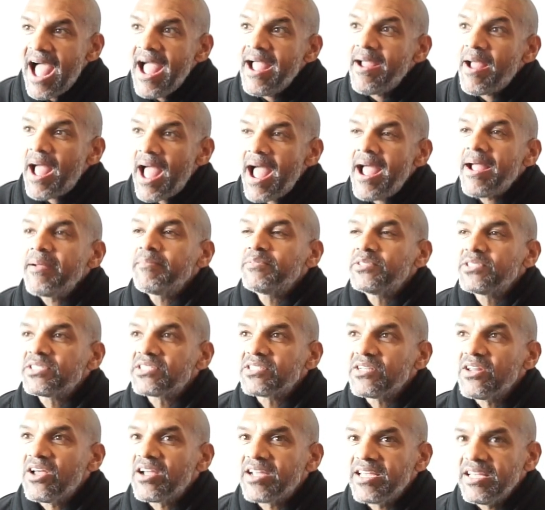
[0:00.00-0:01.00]
I'm just
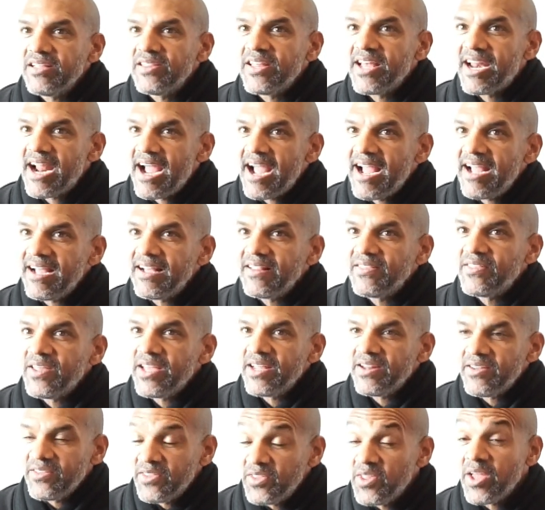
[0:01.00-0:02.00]
lucky that
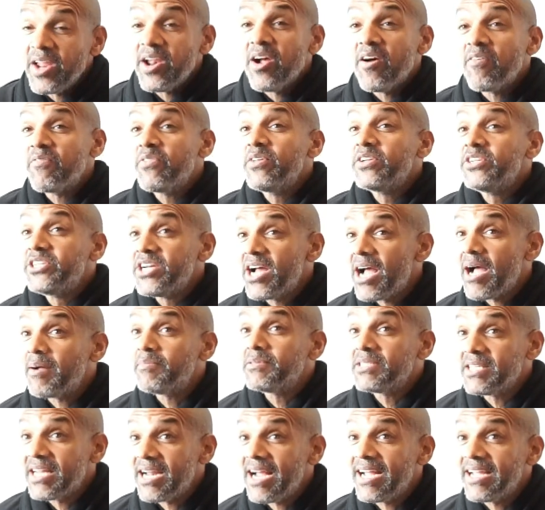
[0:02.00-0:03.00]
of the
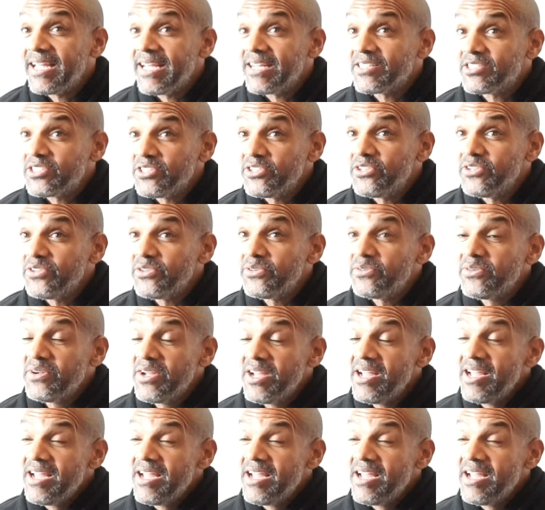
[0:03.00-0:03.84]
jobs that I get to do,